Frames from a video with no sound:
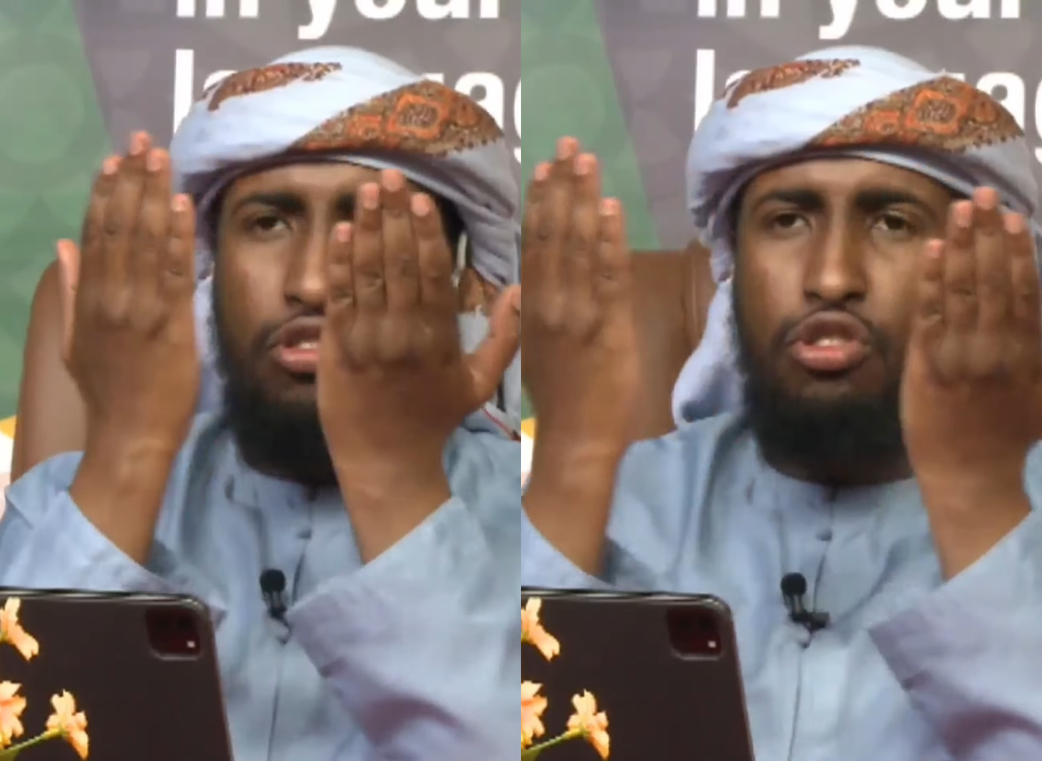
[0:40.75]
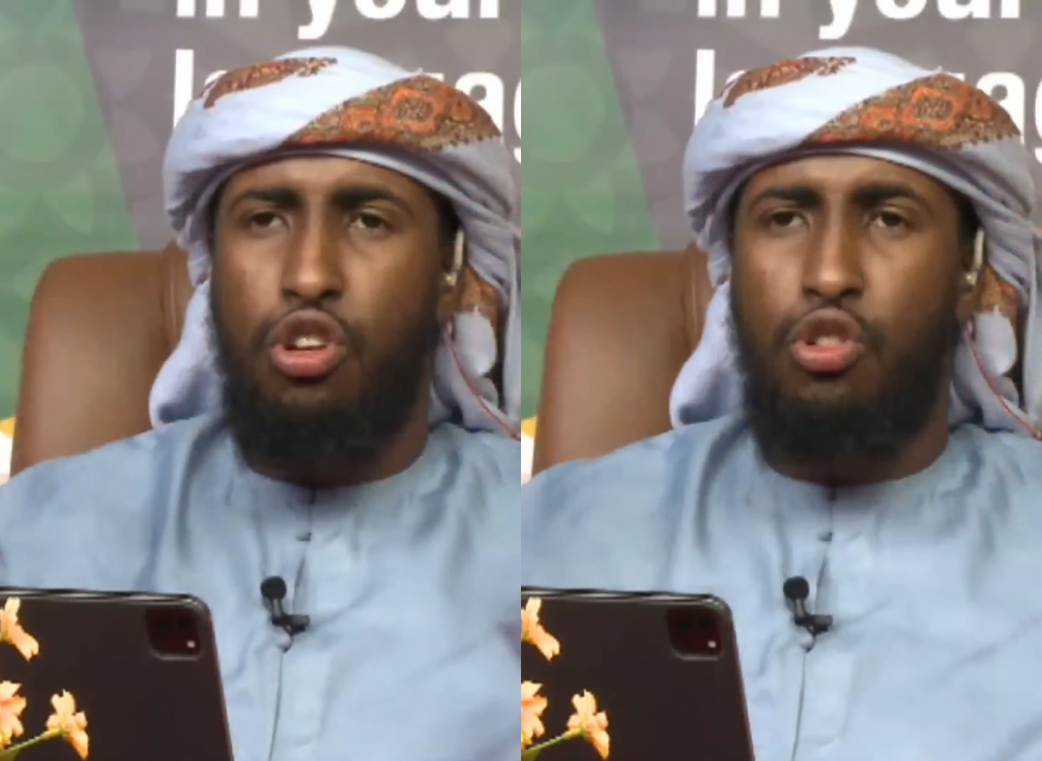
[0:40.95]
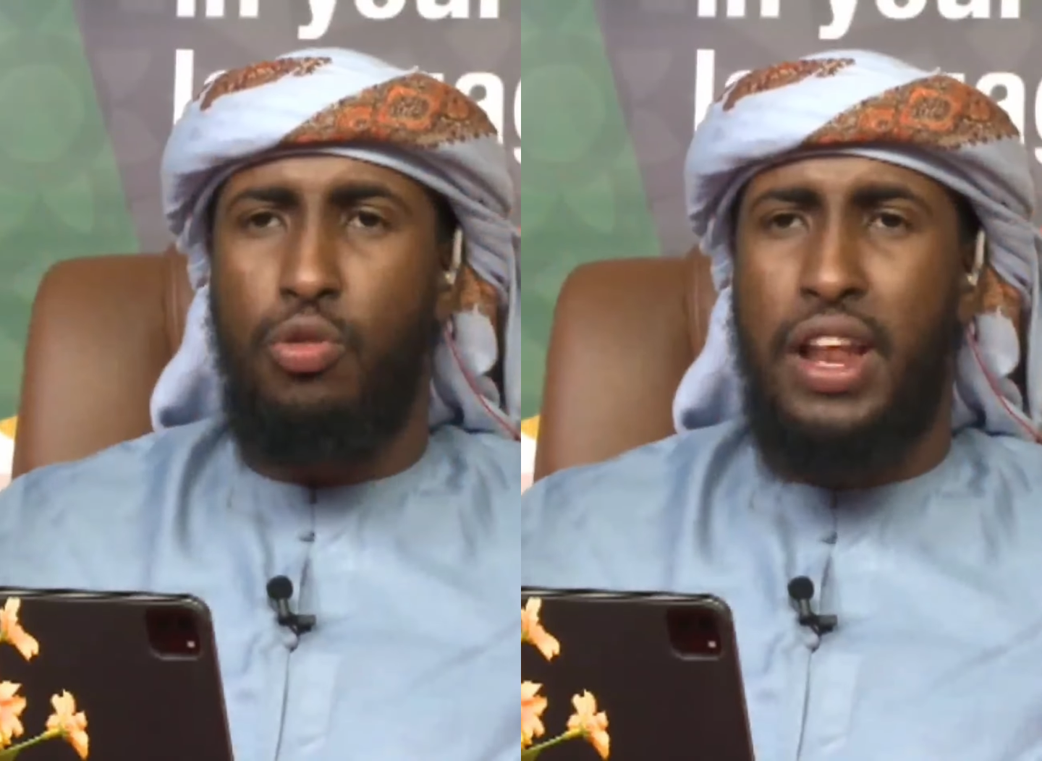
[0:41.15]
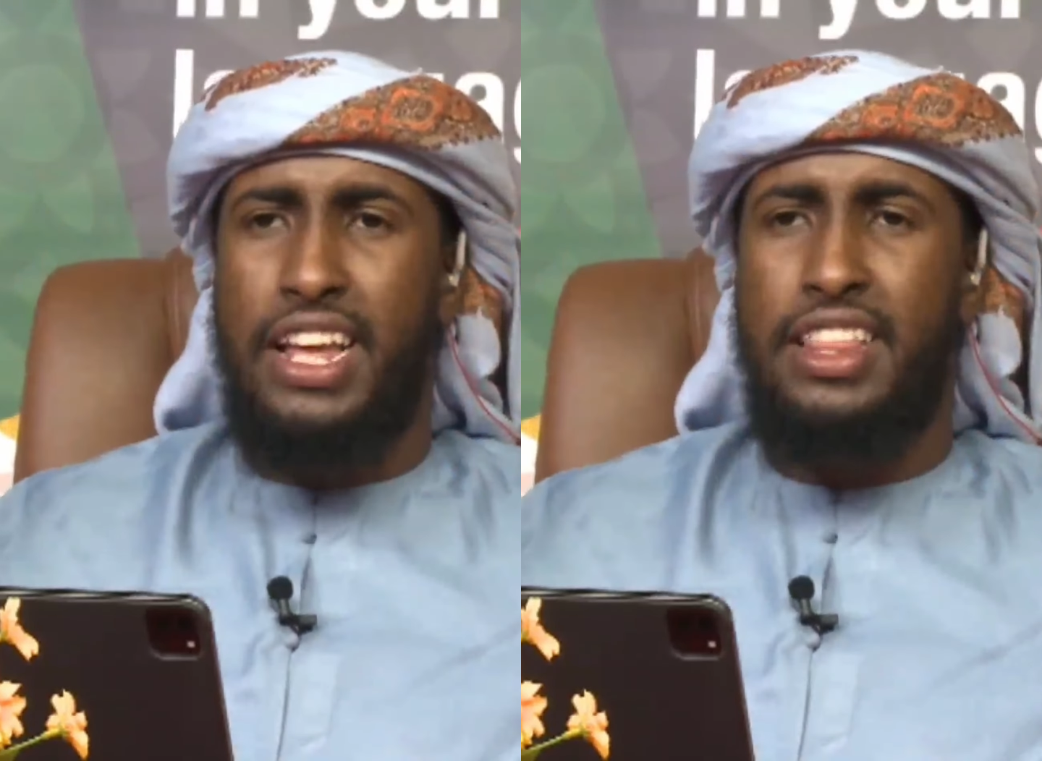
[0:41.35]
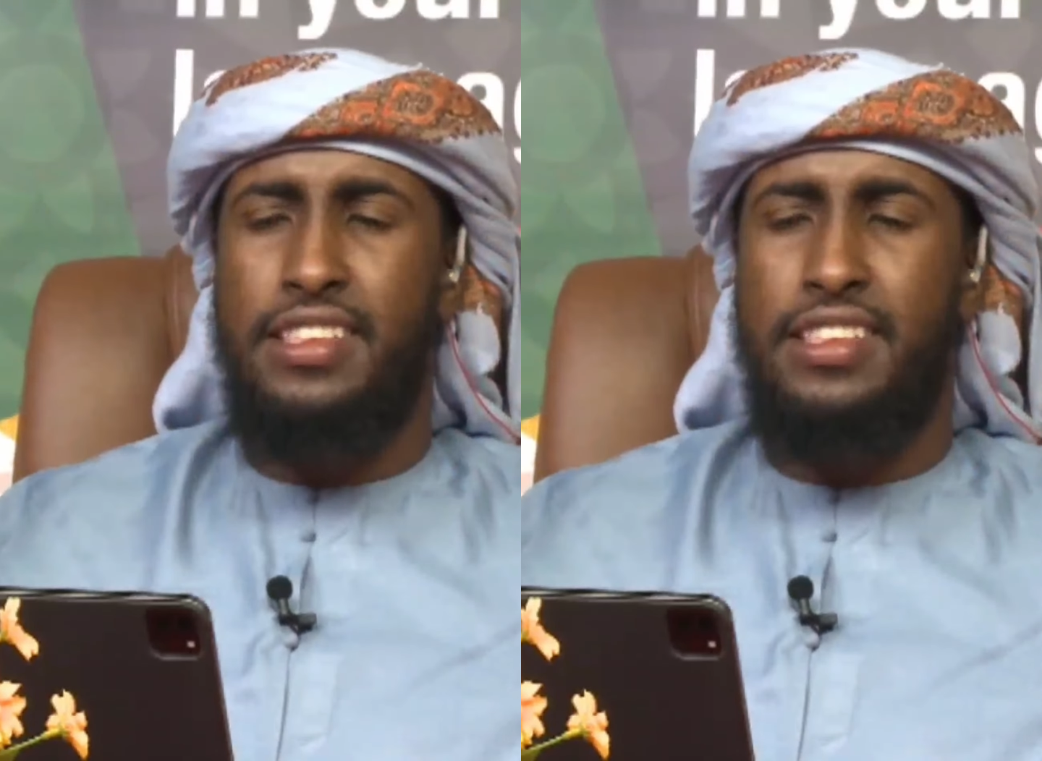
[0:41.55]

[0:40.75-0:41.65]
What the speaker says: So don't do it like